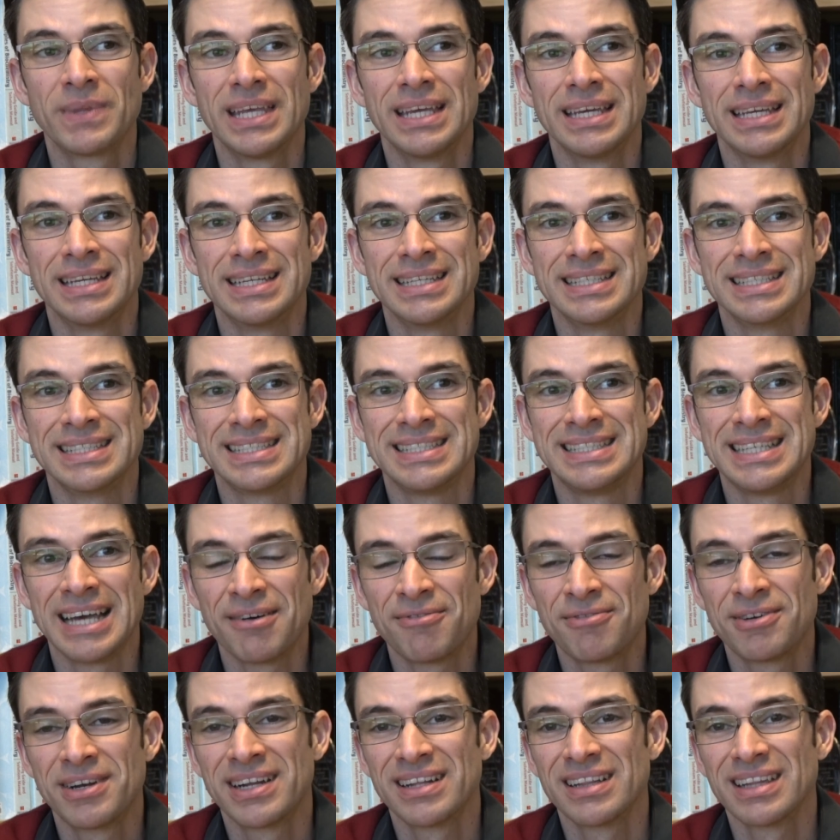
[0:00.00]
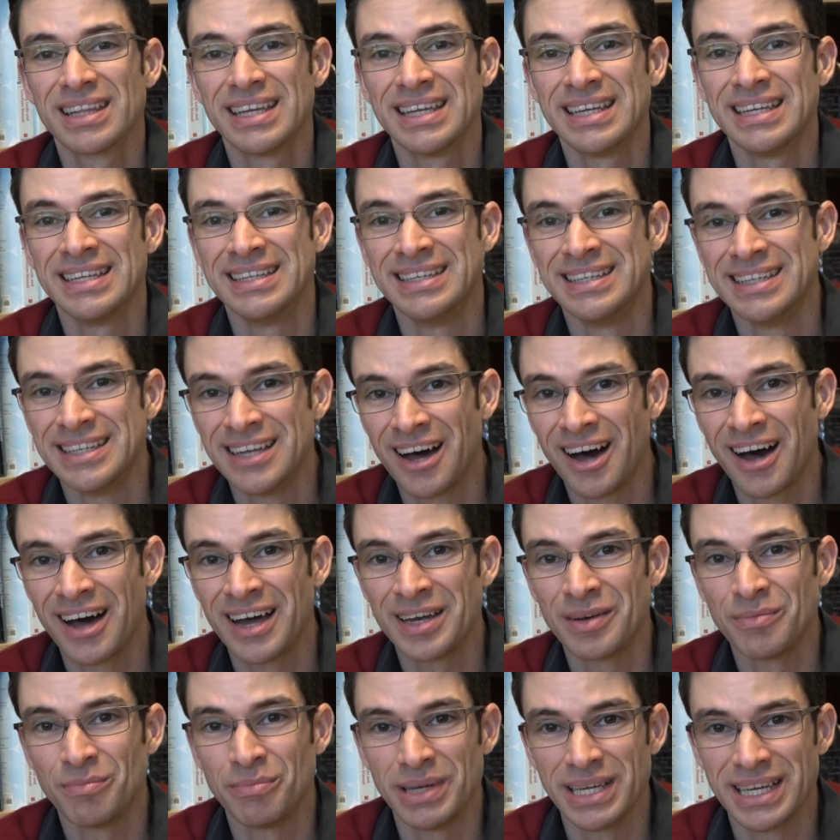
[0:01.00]
it is definitely
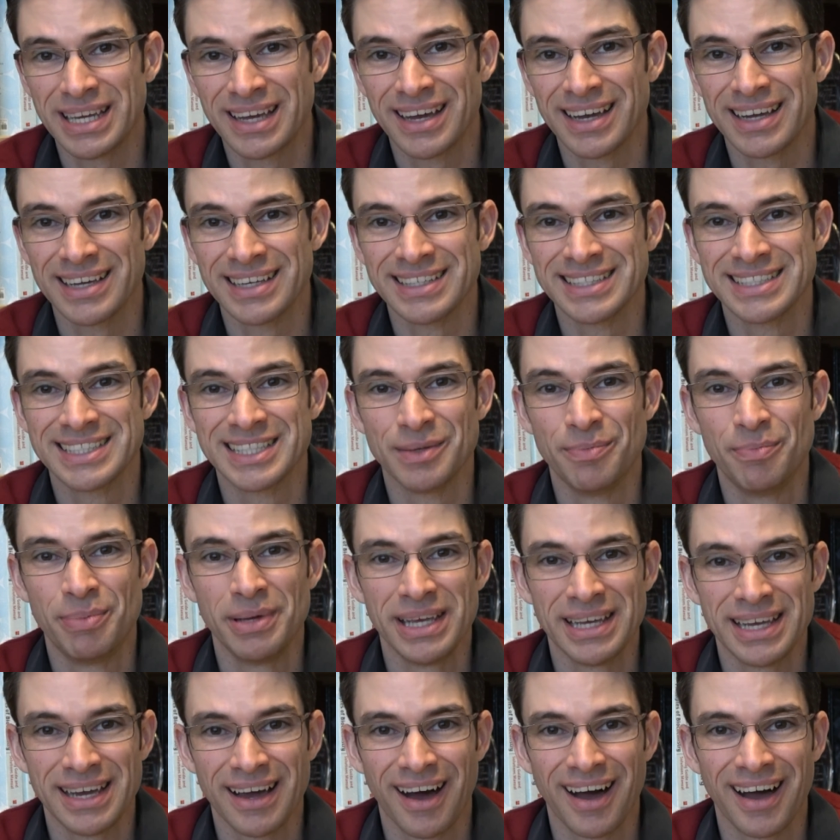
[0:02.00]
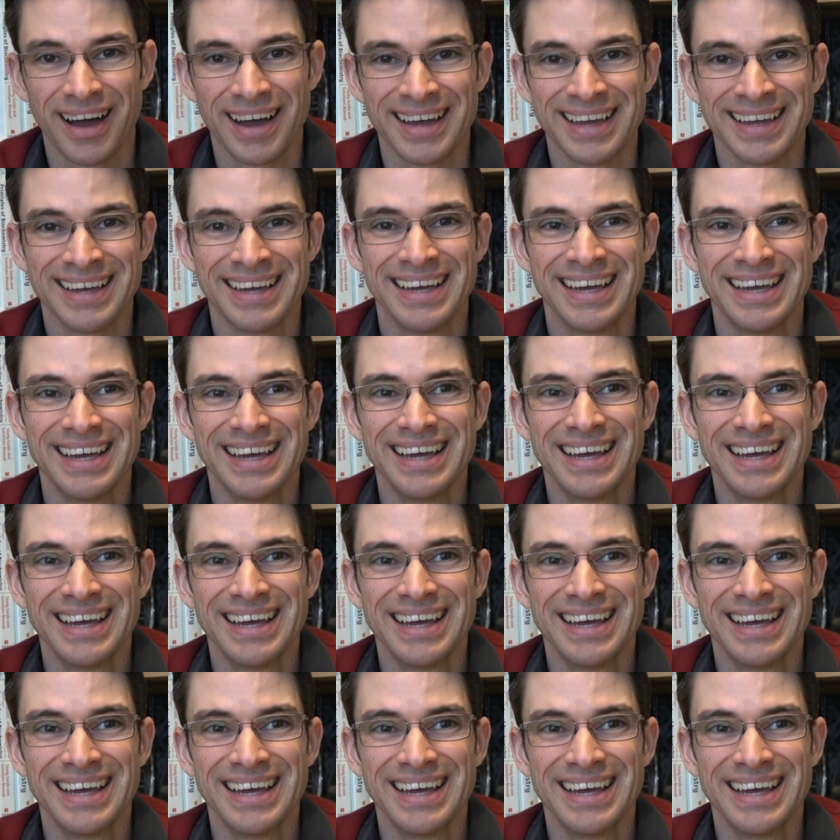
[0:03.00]
not because the PI